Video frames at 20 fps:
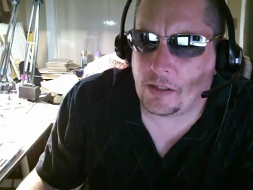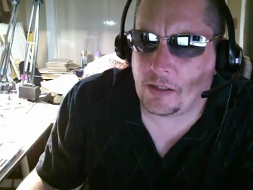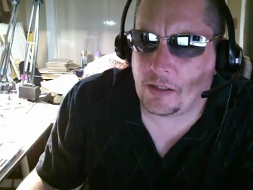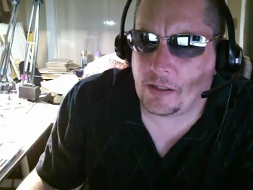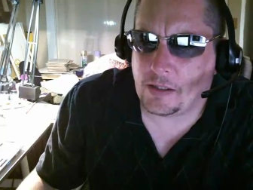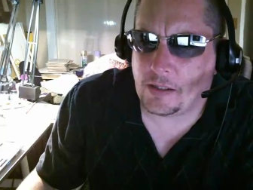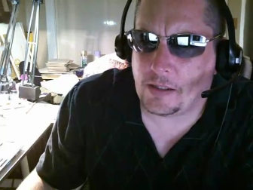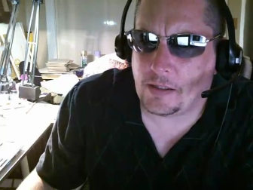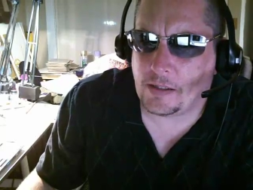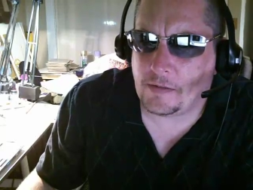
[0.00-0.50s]

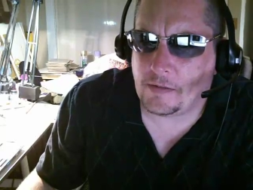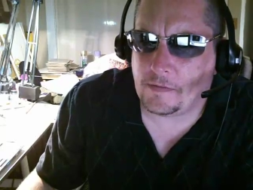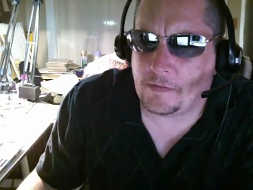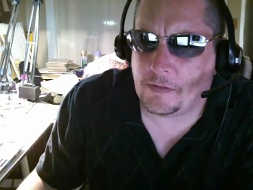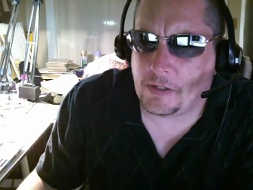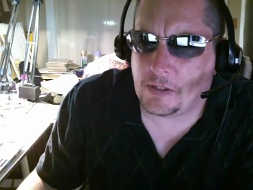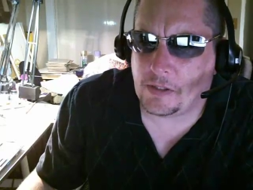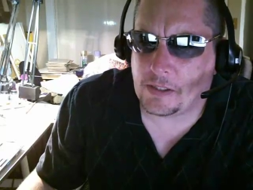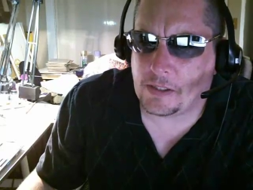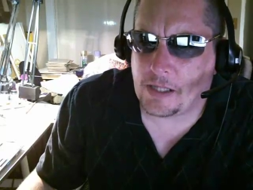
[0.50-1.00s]
Uh,
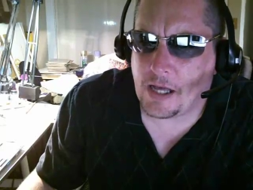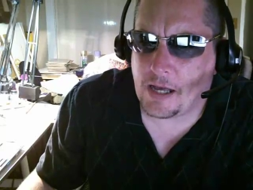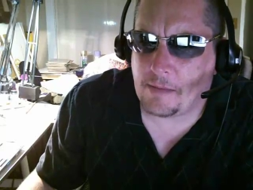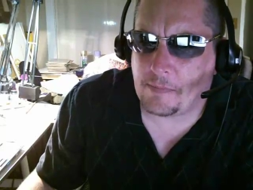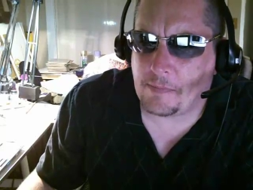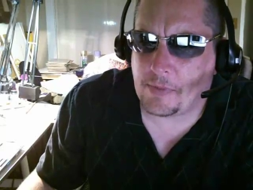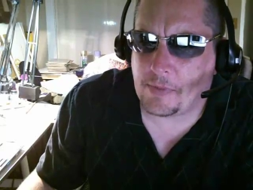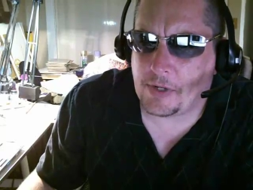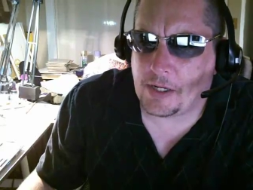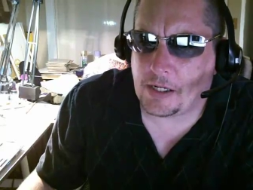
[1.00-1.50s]

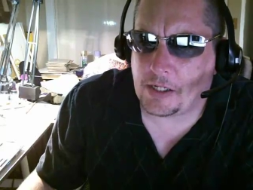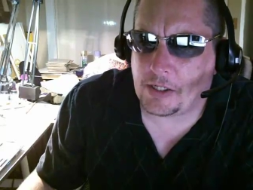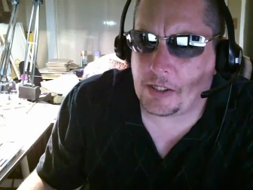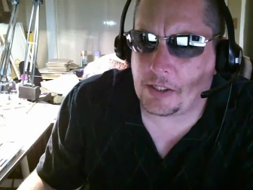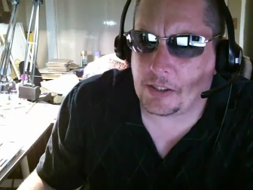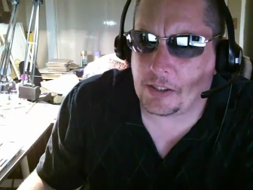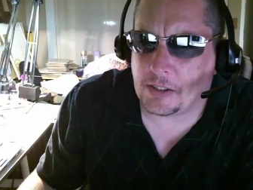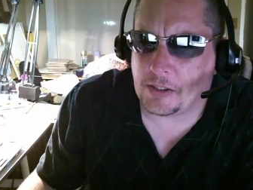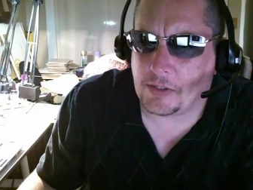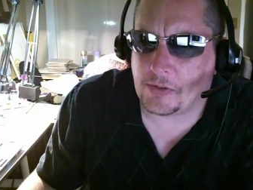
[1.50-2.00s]
Volcom
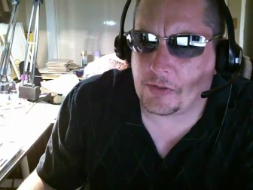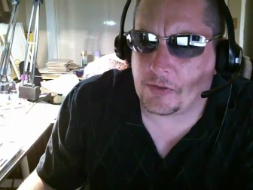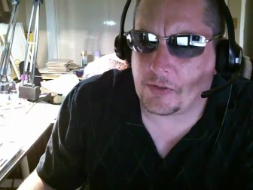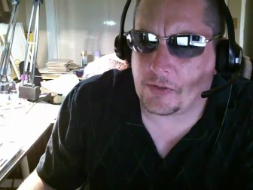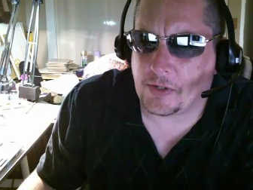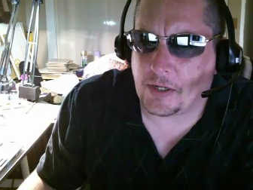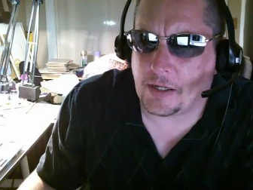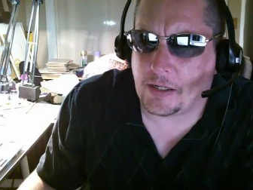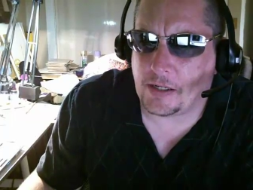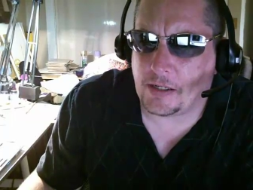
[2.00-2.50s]
Productions
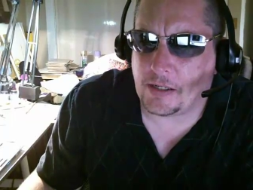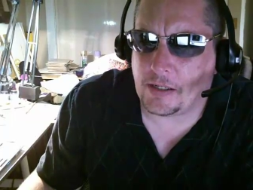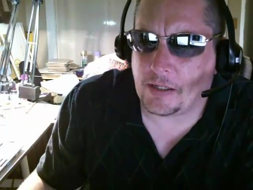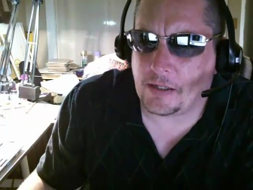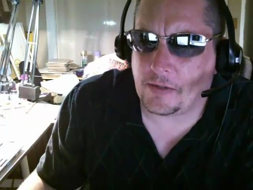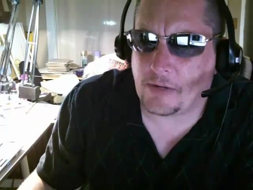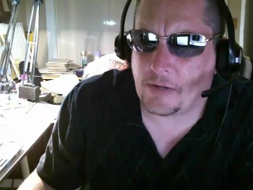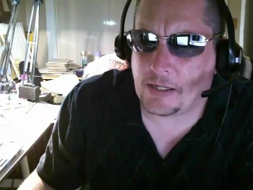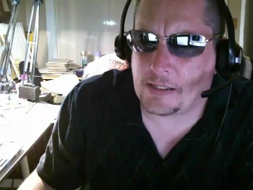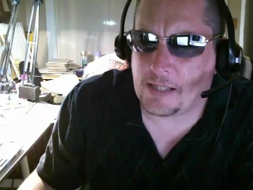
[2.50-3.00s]
write,
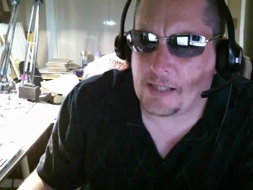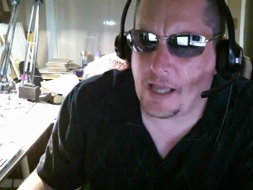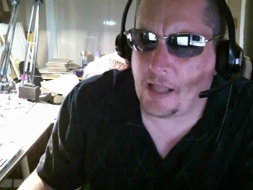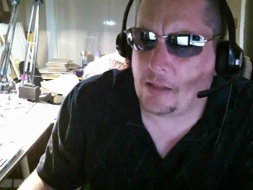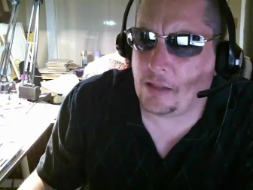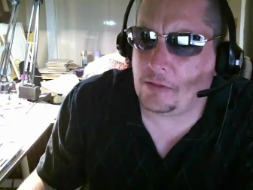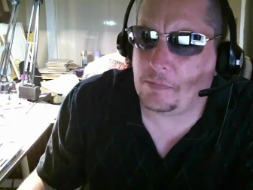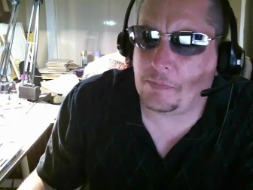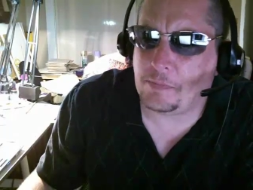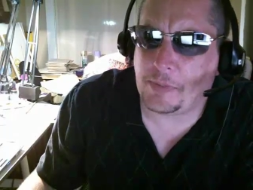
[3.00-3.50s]
uh, writes
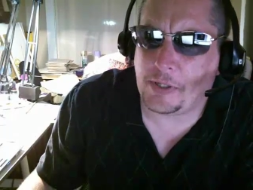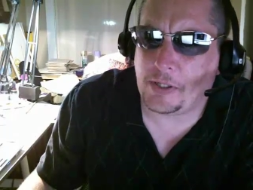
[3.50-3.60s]
help.